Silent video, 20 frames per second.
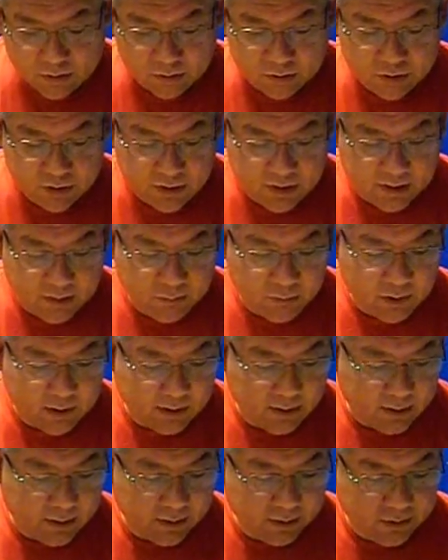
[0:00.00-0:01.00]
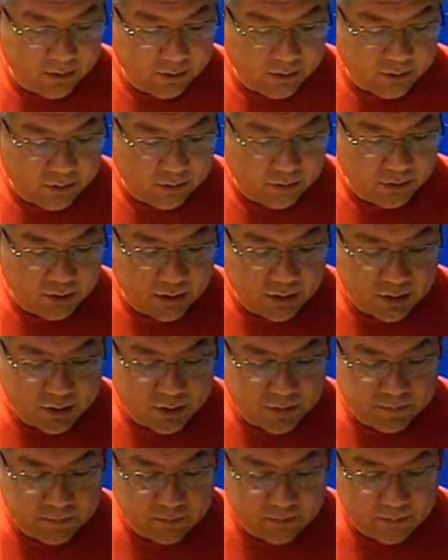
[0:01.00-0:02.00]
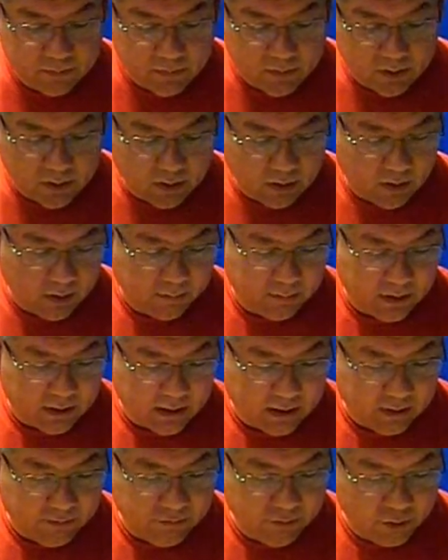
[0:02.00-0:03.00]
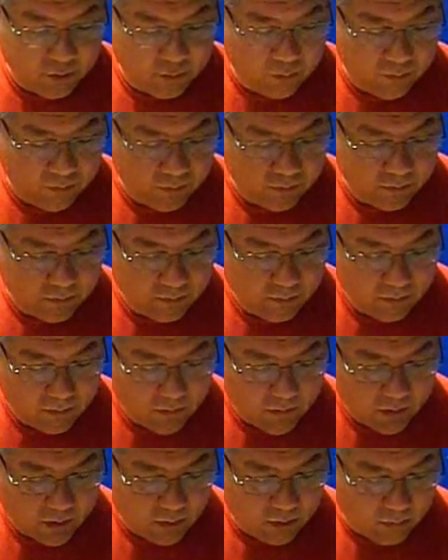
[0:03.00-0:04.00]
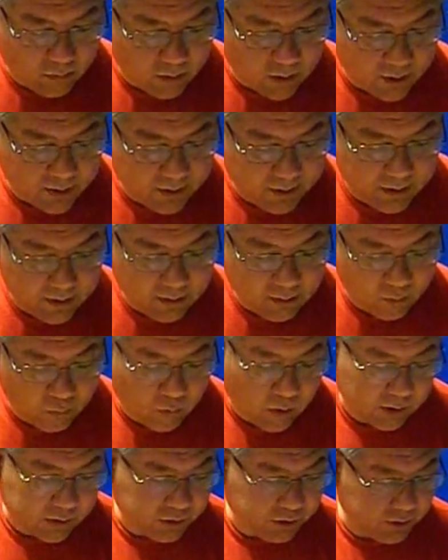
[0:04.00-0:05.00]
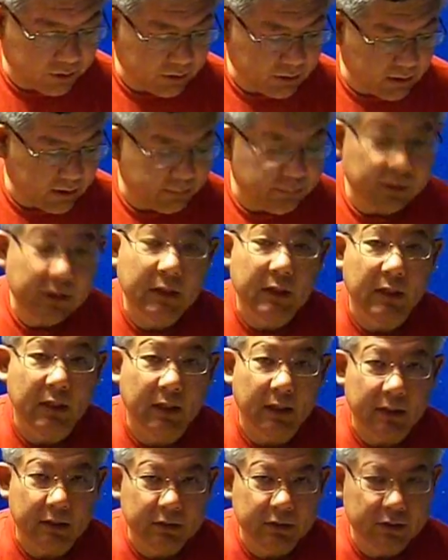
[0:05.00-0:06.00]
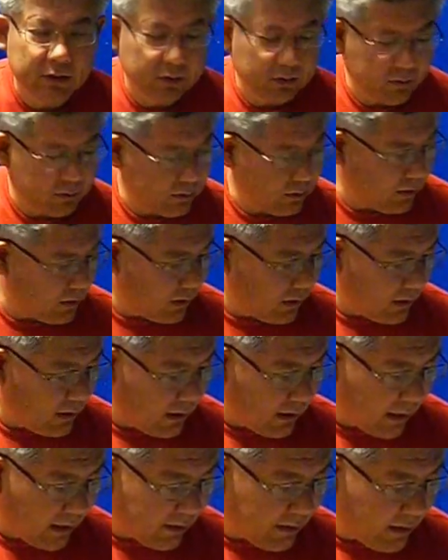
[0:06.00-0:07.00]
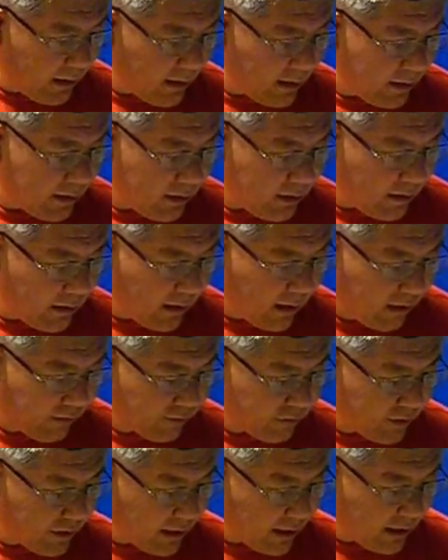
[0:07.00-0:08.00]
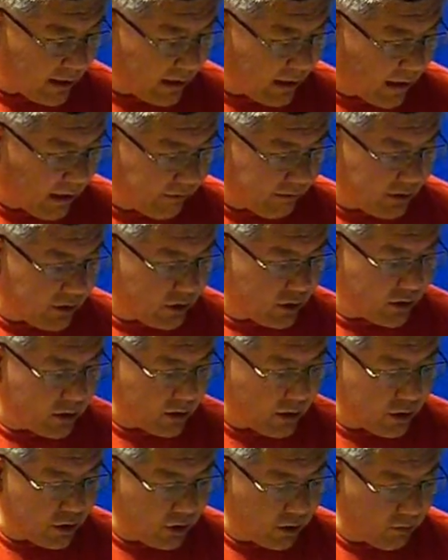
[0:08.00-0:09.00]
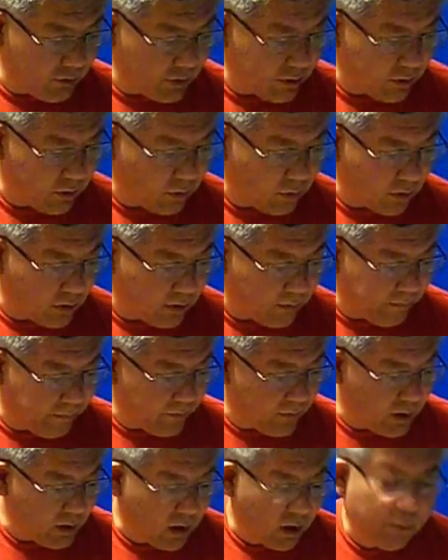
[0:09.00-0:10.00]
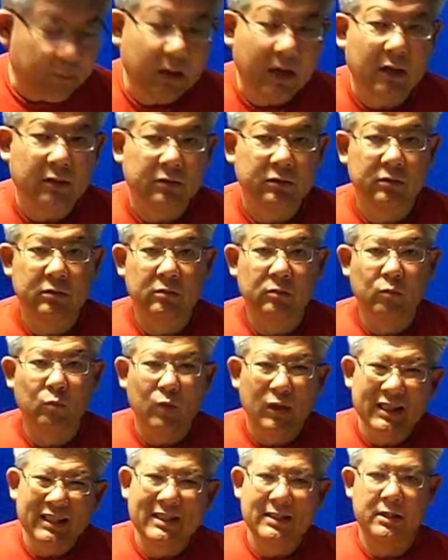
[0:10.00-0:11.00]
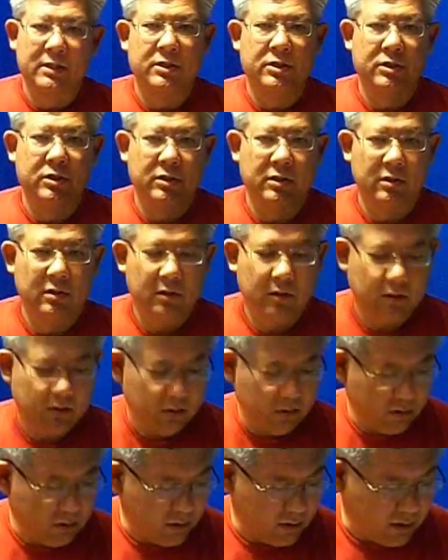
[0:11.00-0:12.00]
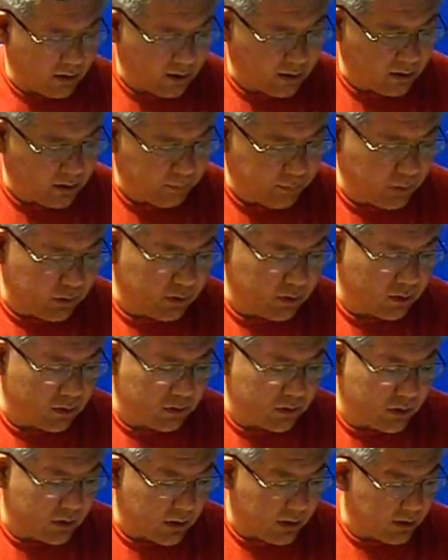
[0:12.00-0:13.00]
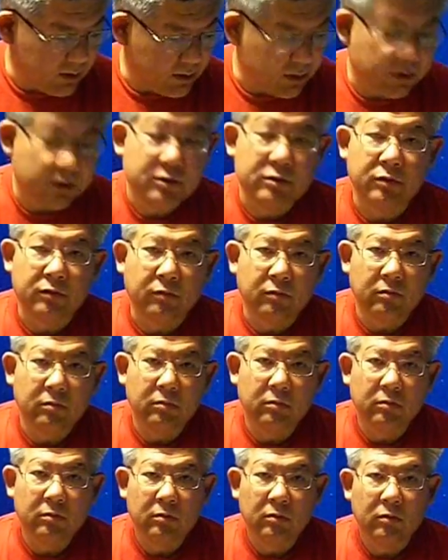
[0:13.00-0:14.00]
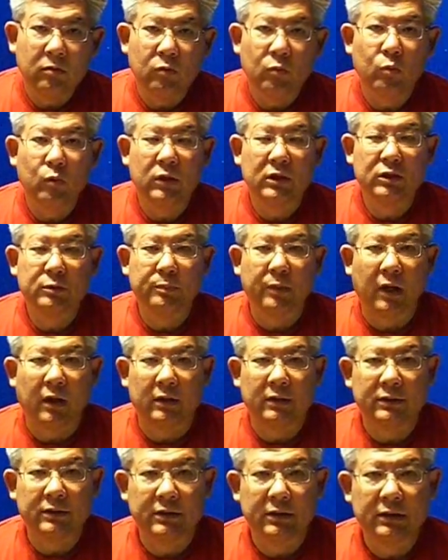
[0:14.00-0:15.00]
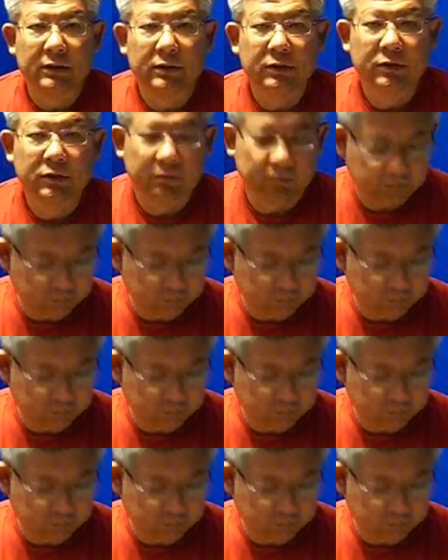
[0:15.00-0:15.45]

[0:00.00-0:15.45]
So today what I'd like to do is have you, one, watch this clip in class, and then after that have a discussion with Laura about what it is that the political scientists do, what is politics,